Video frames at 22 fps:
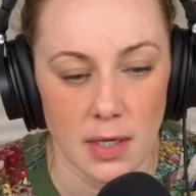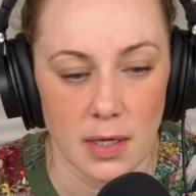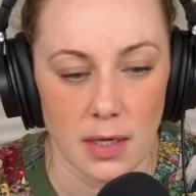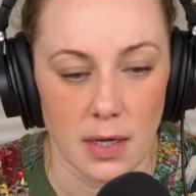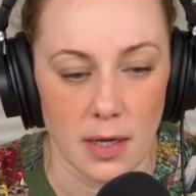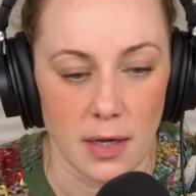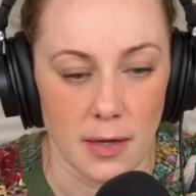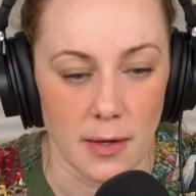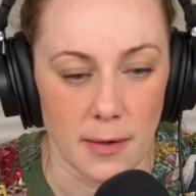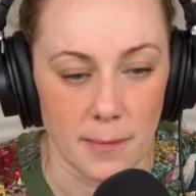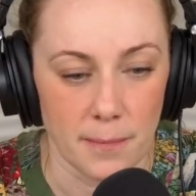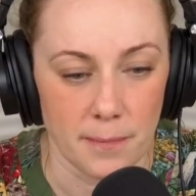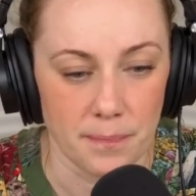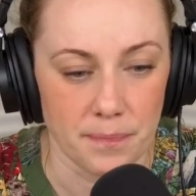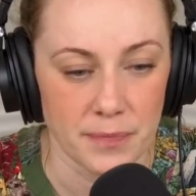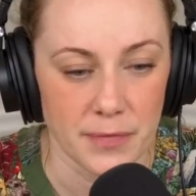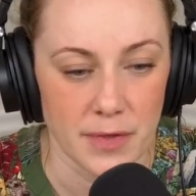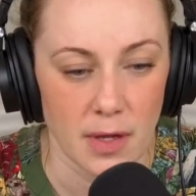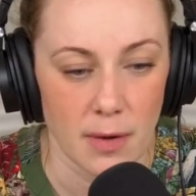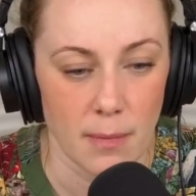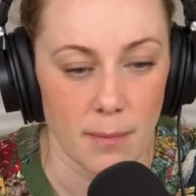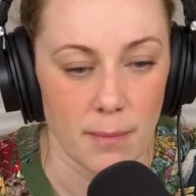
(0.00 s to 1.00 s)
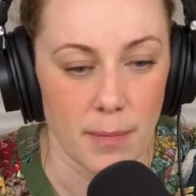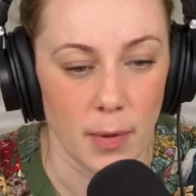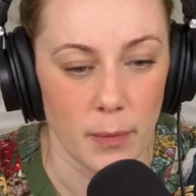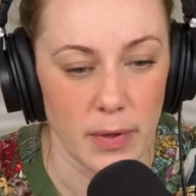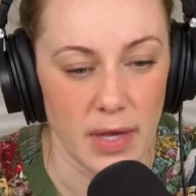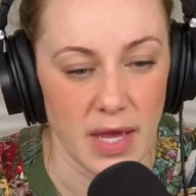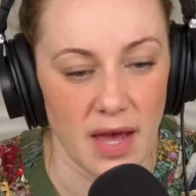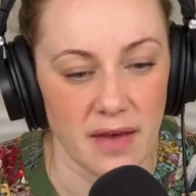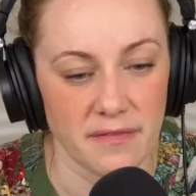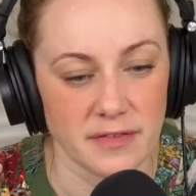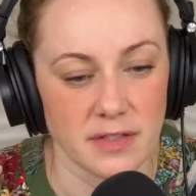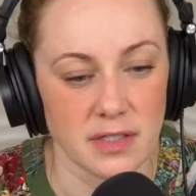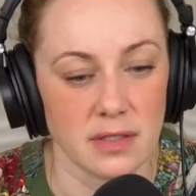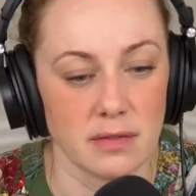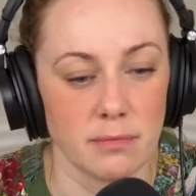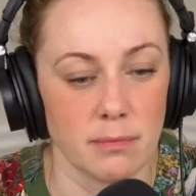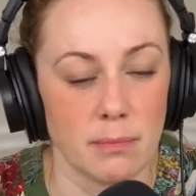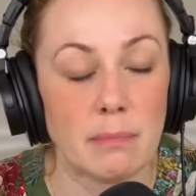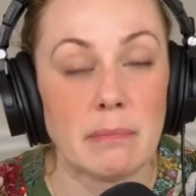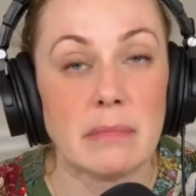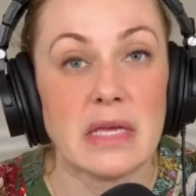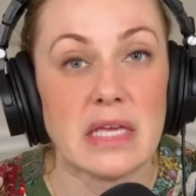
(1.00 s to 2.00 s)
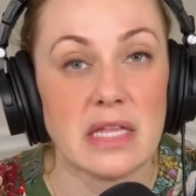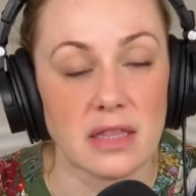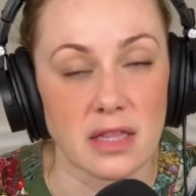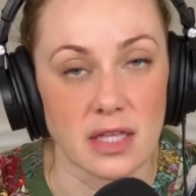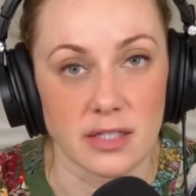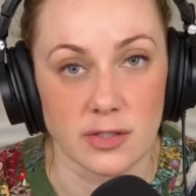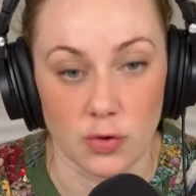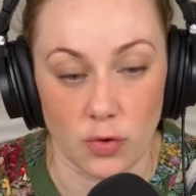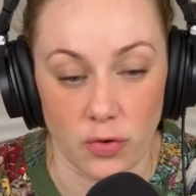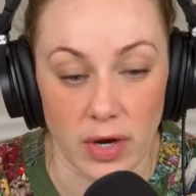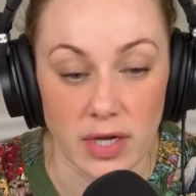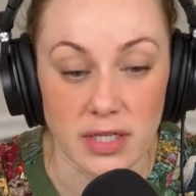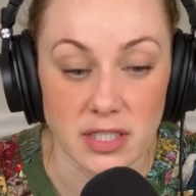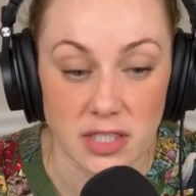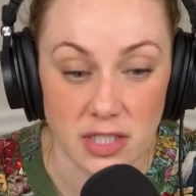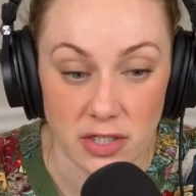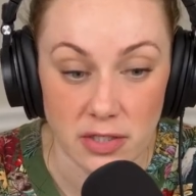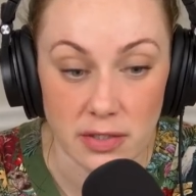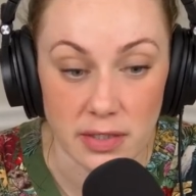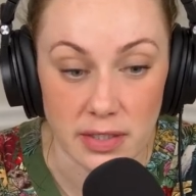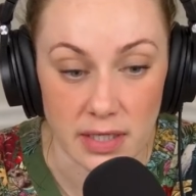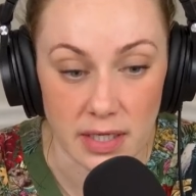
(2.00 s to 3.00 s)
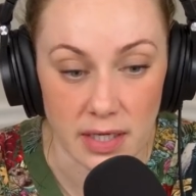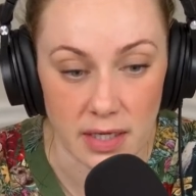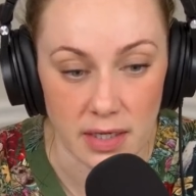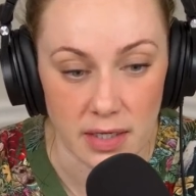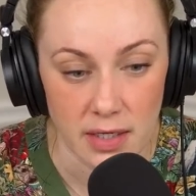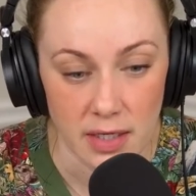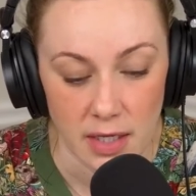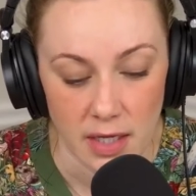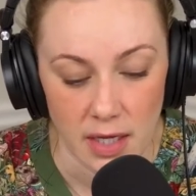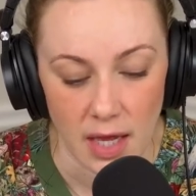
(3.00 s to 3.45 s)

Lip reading: But we have to meet this criteria.